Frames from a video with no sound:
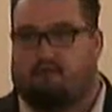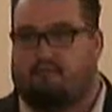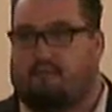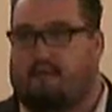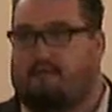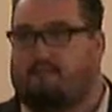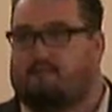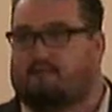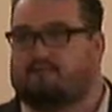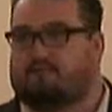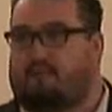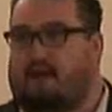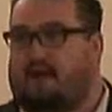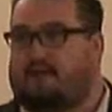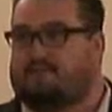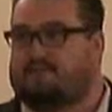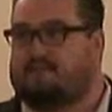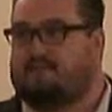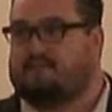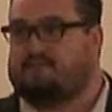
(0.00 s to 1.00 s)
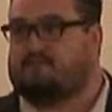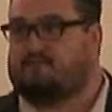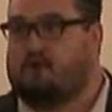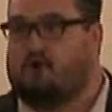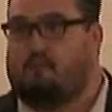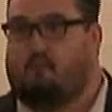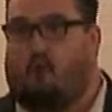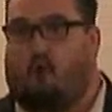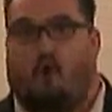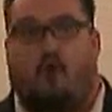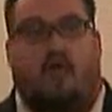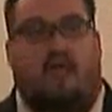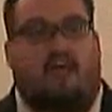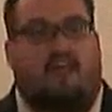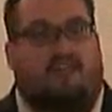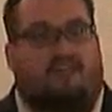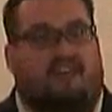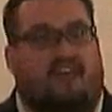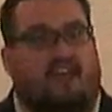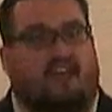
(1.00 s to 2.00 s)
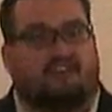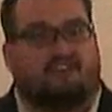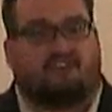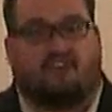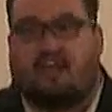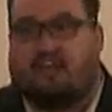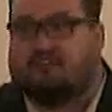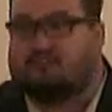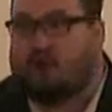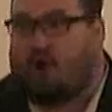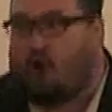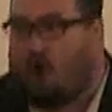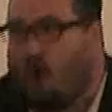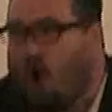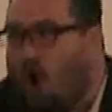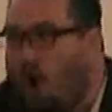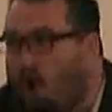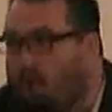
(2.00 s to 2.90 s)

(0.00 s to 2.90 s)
remembers my sins no more. This is our